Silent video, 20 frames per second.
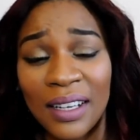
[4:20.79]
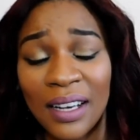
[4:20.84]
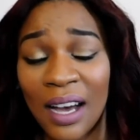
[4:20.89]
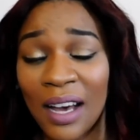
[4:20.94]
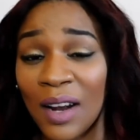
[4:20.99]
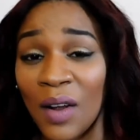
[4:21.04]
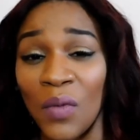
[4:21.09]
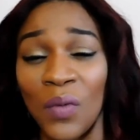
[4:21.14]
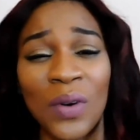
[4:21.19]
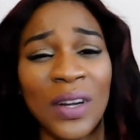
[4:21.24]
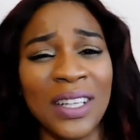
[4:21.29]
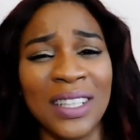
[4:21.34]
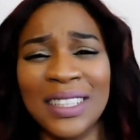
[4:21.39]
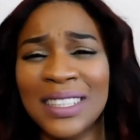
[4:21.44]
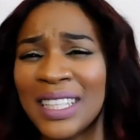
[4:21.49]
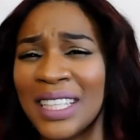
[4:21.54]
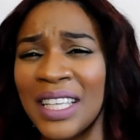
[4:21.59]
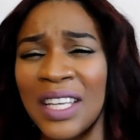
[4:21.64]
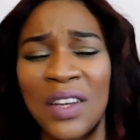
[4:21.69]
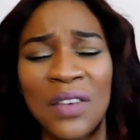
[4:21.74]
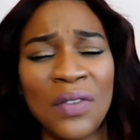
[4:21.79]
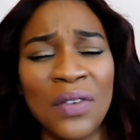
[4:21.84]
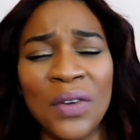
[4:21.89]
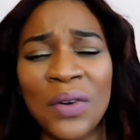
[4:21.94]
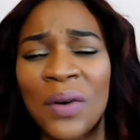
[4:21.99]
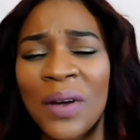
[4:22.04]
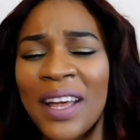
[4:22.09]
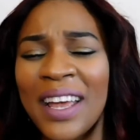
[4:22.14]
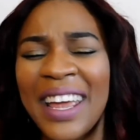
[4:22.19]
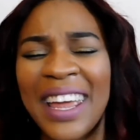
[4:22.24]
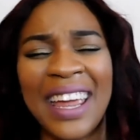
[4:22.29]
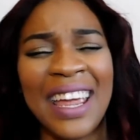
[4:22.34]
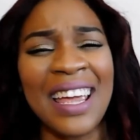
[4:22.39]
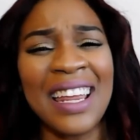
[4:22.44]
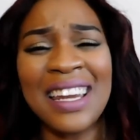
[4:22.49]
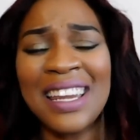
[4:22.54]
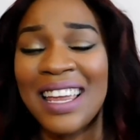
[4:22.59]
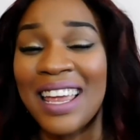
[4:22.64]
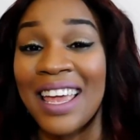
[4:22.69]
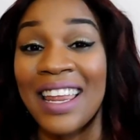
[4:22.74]
God, I'm willing to give you
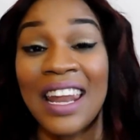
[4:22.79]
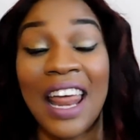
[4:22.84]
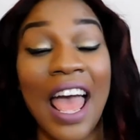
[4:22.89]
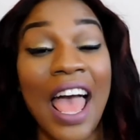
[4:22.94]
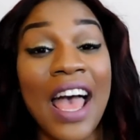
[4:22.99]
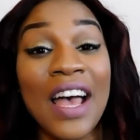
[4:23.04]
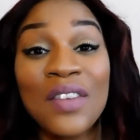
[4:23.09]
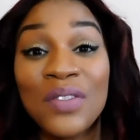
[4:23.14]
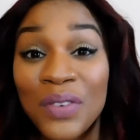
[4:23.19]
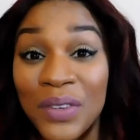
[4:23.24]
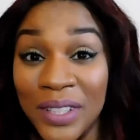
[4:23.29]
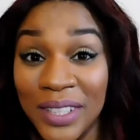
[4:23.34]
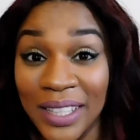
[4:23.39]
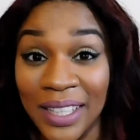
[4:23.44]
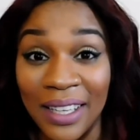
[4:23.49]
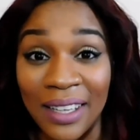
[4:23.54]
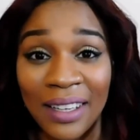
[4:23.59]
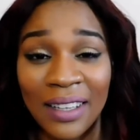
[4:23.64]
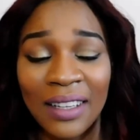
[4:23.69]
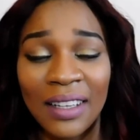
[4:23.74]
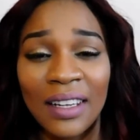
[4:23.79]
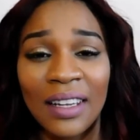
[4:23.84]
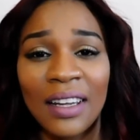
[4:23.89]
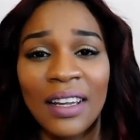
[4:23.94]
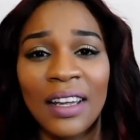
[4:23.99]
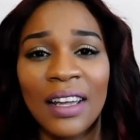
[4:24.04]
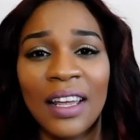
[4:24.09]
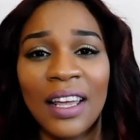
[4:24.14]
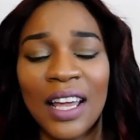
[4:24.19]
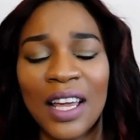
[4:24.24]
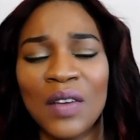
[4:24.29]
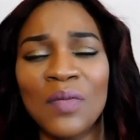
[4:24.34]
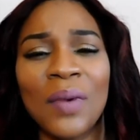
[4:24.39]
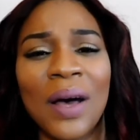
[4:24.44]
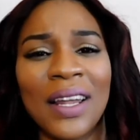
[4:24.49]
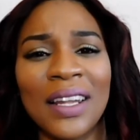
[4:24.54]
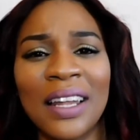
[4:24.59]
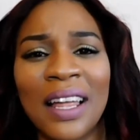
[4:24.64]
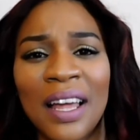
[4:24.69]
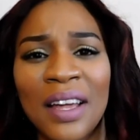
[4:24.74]
any and everything in
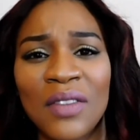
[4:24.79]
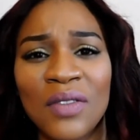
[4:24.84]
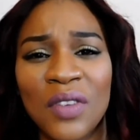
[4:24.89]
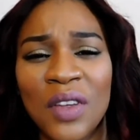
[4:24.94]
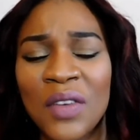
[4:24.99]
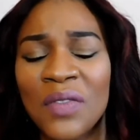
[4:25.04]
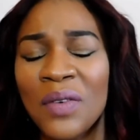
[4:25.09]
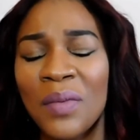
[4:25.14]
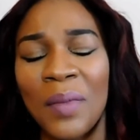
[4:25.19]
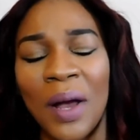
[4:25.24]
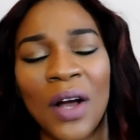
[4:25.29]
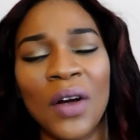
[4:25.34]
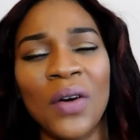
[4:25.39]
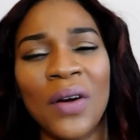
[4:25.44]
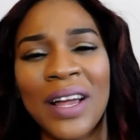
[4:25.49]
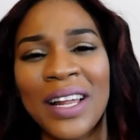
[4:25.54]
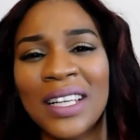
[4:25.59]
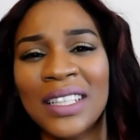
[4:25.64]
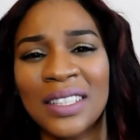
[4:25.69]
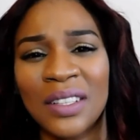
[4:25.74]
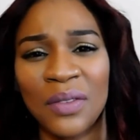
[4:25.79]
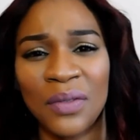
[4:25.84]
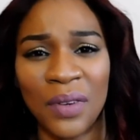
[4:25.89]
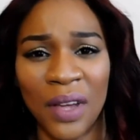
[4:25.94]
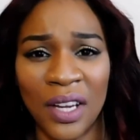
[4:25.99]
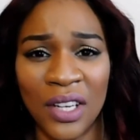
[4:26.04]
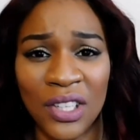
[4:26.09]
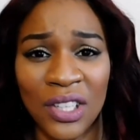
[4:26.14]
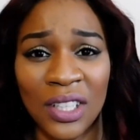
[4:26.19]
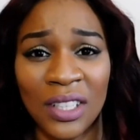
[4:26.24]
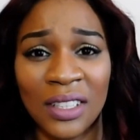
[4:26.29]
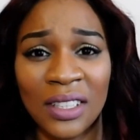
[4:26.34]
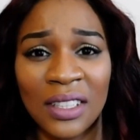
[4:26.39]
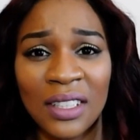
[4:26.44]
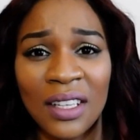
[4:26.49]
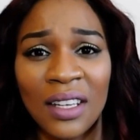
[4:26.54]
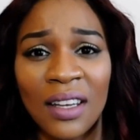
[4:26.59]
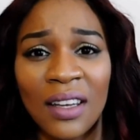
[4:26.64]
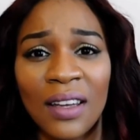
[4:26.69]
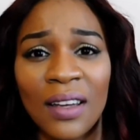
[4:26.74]
my life, even my greatest affections,
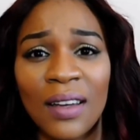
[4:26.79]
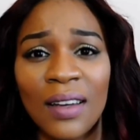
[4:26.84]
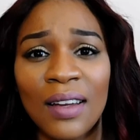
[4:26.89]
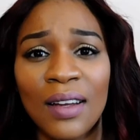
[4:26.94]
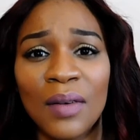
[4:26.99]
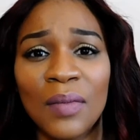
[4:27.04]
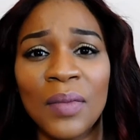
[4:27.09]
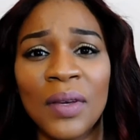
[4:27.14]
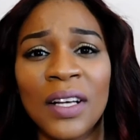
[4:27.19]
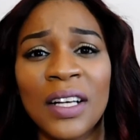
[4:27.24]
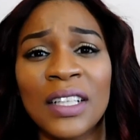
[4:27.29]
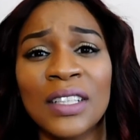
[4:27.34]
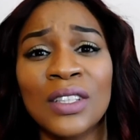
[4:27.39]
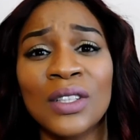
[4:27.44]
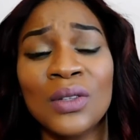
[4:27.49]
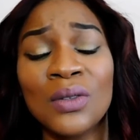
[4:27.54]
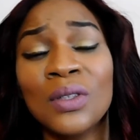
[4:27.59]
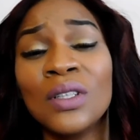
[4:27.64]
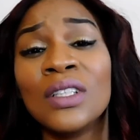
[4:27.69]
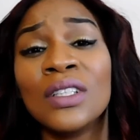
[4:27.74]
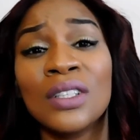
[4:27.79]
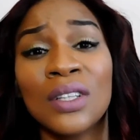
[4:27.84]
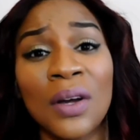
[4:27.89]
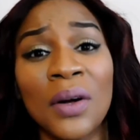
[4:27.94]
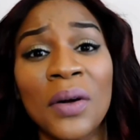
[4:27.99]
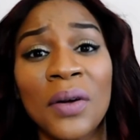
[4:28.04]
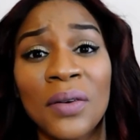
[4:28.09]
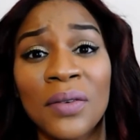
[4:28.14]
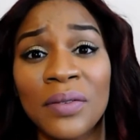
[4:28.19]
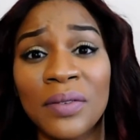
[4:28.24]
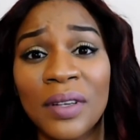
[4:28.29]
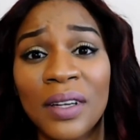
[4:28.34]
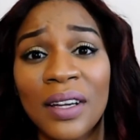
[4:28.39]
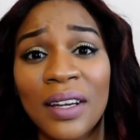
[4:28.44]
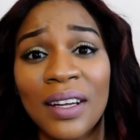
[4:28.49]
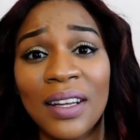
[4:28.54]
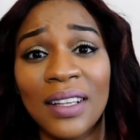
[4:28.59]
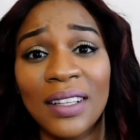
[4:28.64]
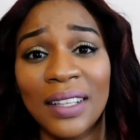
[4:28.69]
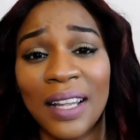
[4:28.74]
because you deserve
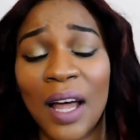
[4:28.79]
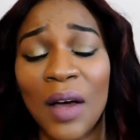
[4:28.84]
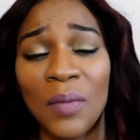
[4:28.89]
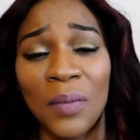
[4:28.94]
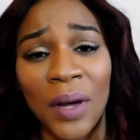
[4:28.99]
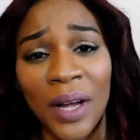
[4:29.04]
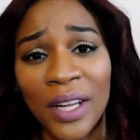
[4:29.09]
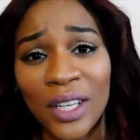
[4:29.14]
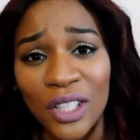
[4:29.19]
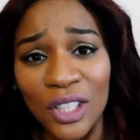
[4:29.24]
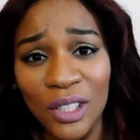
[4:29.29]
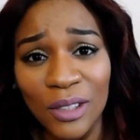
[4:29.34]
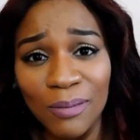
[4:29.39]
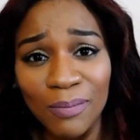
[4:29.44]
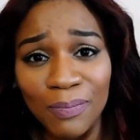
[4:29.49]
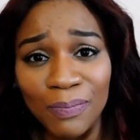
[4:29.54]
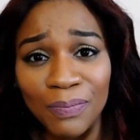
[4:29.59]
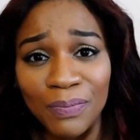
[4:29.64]
that much.